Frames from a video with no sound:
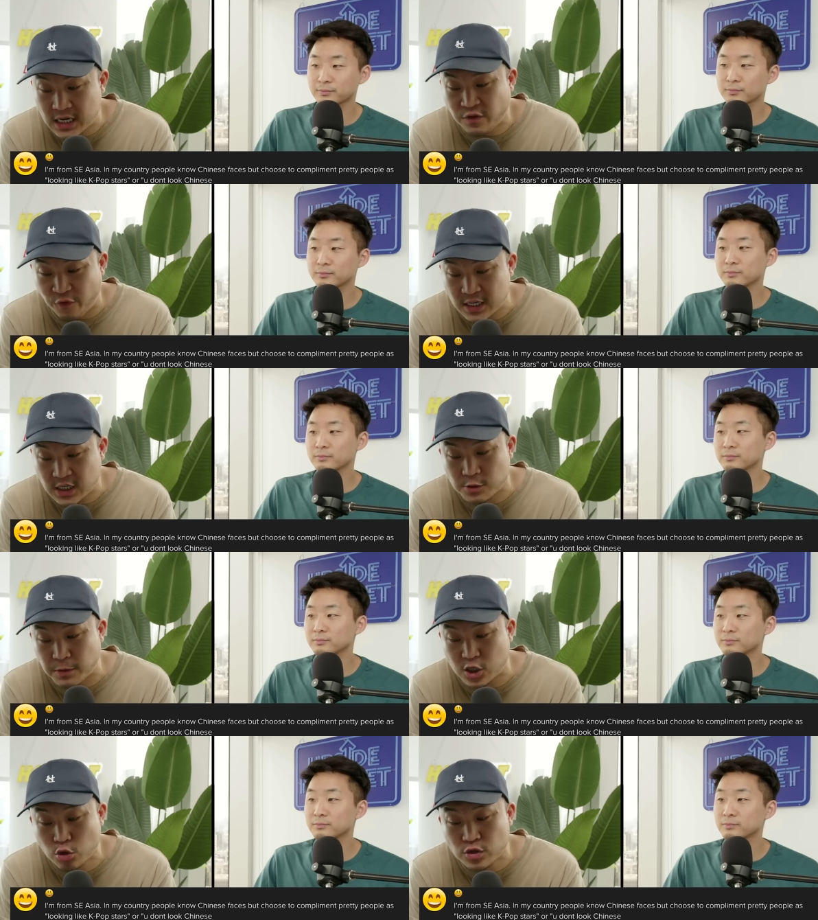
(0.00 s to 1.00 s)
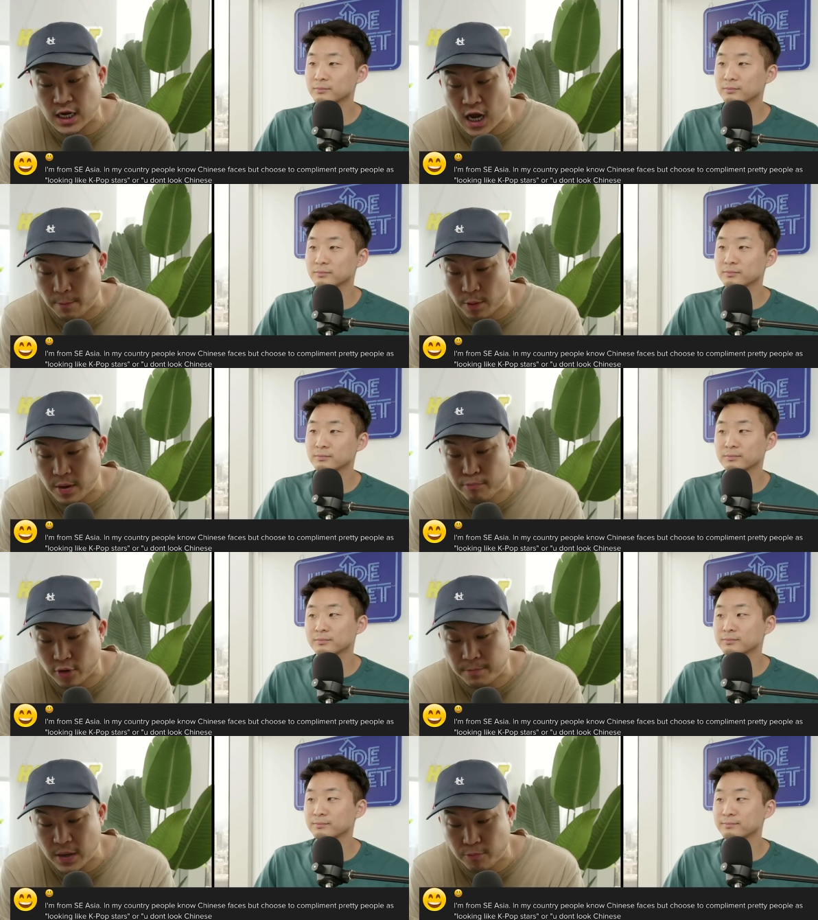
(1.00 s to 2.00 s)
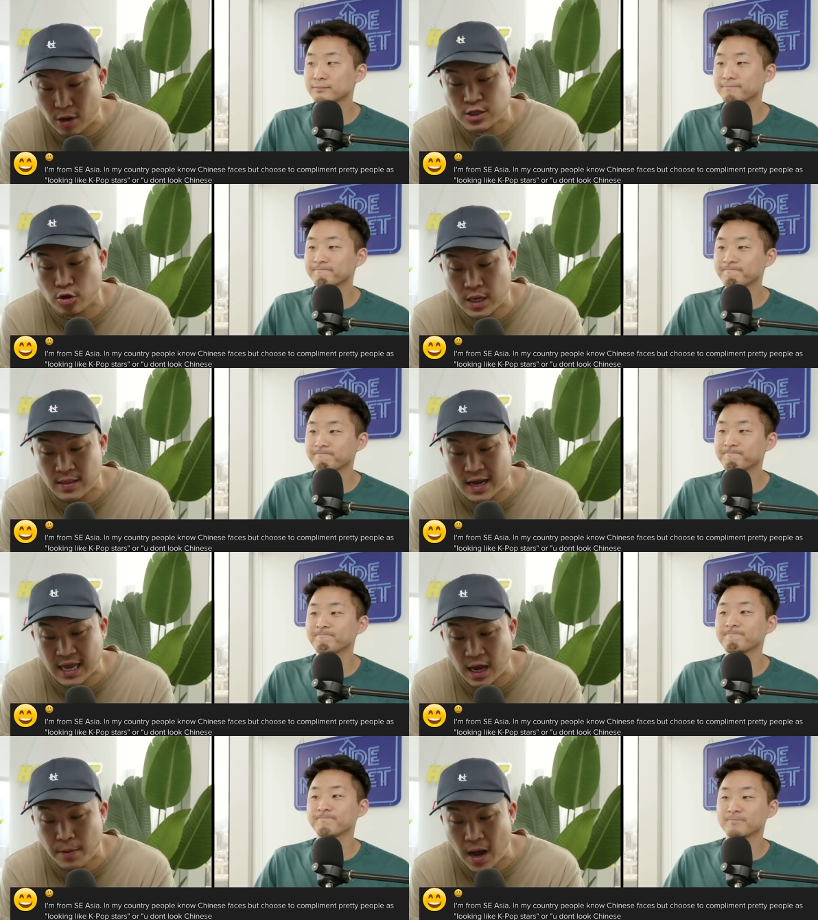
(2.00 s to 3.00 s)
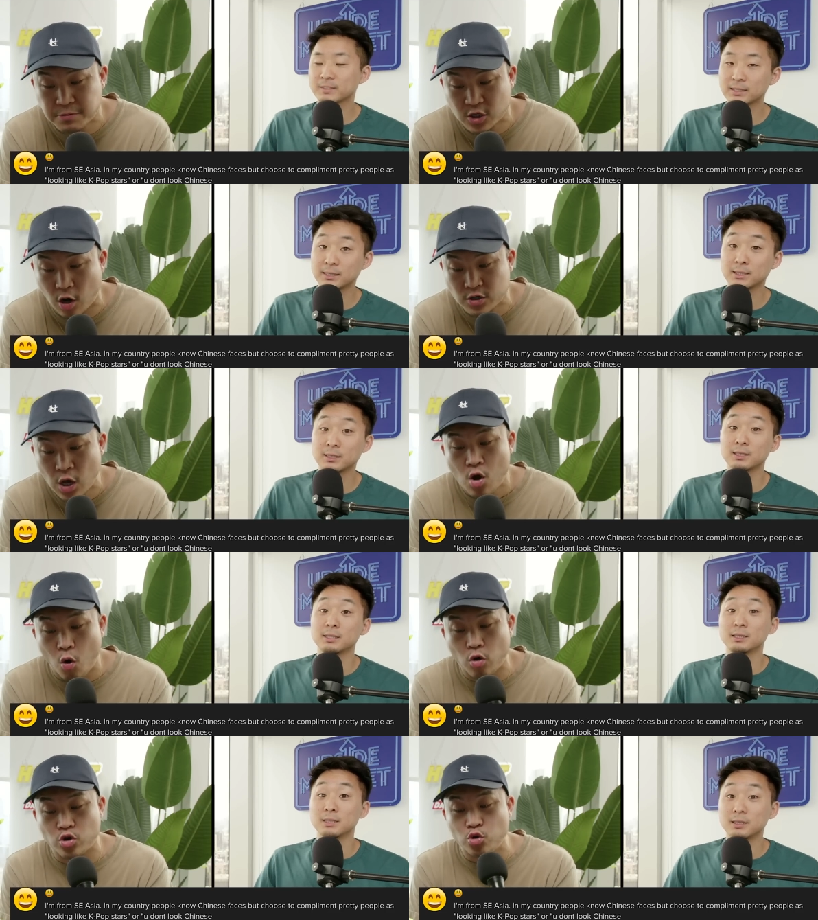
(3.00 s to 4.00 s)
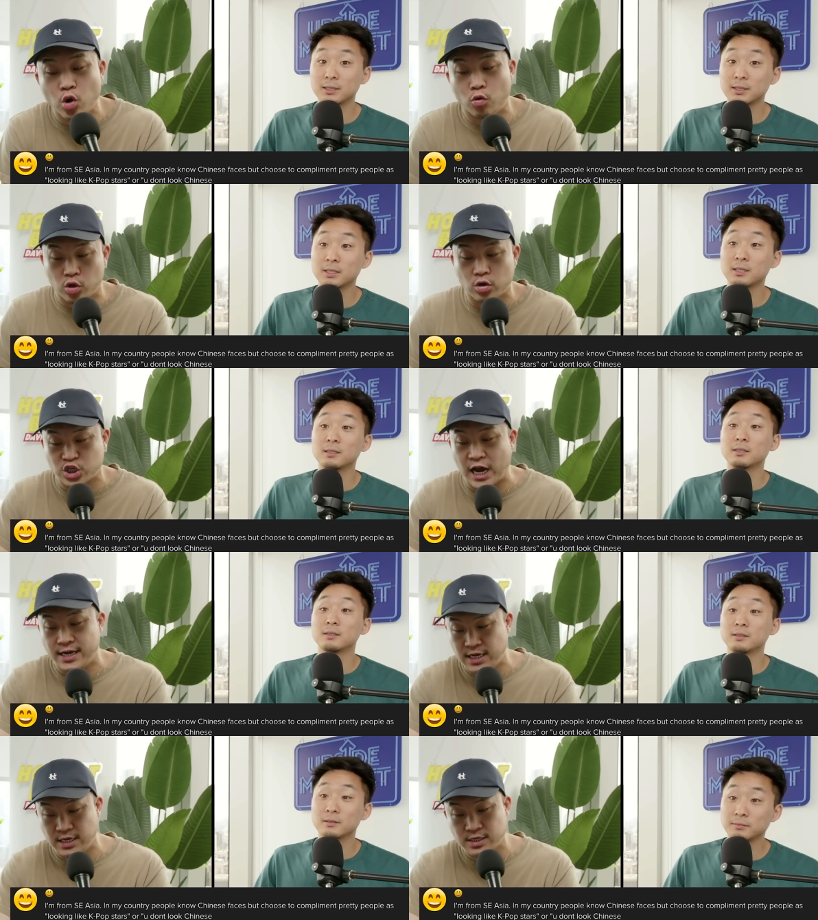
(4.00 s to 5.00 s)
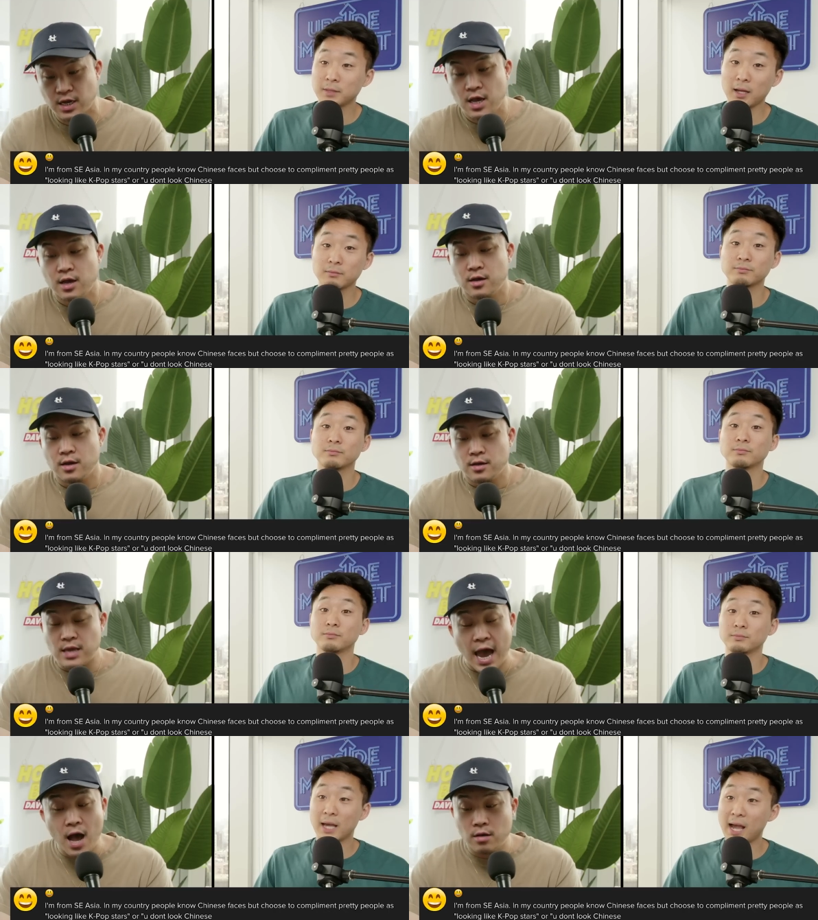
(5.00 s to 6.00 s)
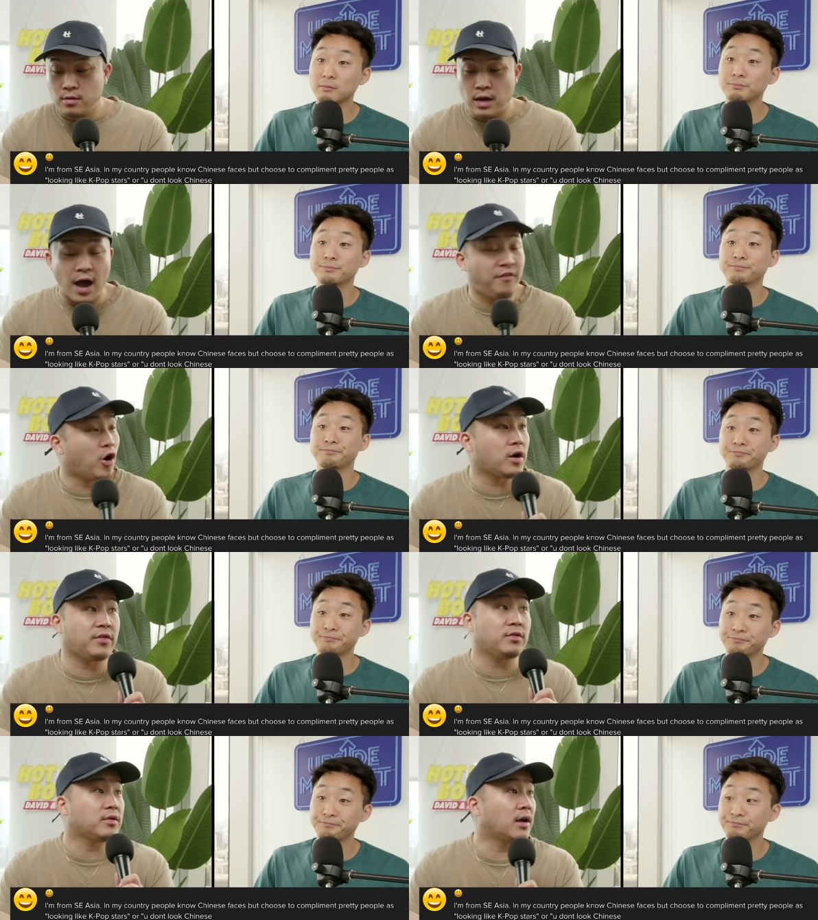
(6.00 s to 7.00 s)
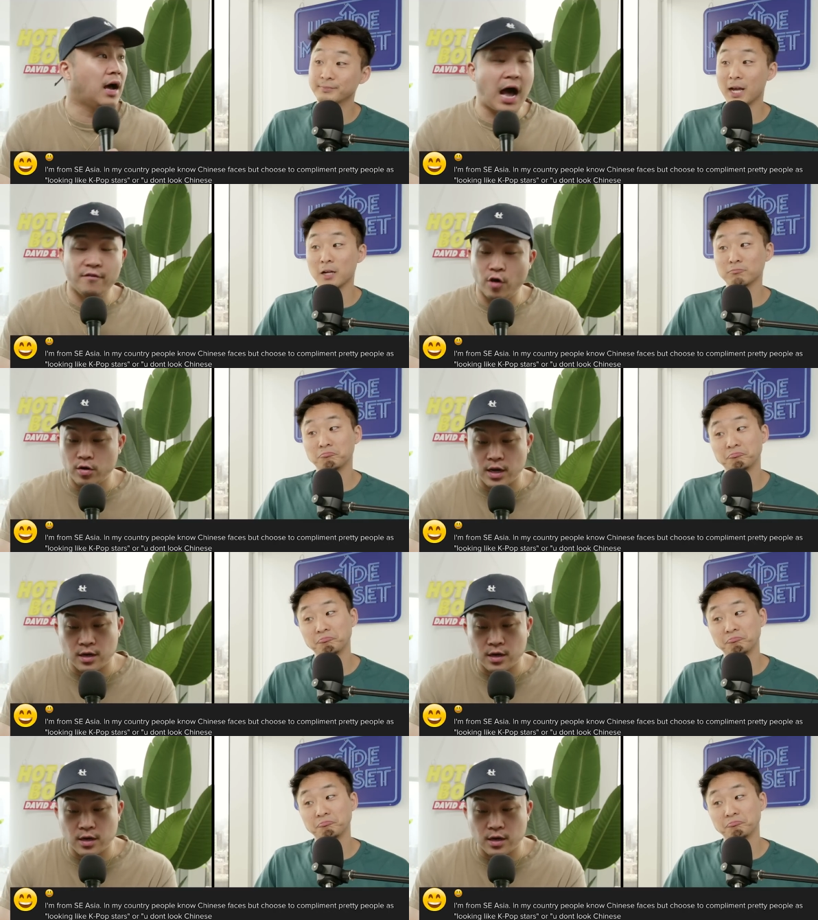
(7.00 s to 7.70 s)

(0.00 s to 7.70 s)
Speaker 1: faces, but choose to compliment pretty people as looking like K pop stars or you don't look Chinese. Yeah. Yeah. Yeah. I've heard it. Yeah. I've heard it.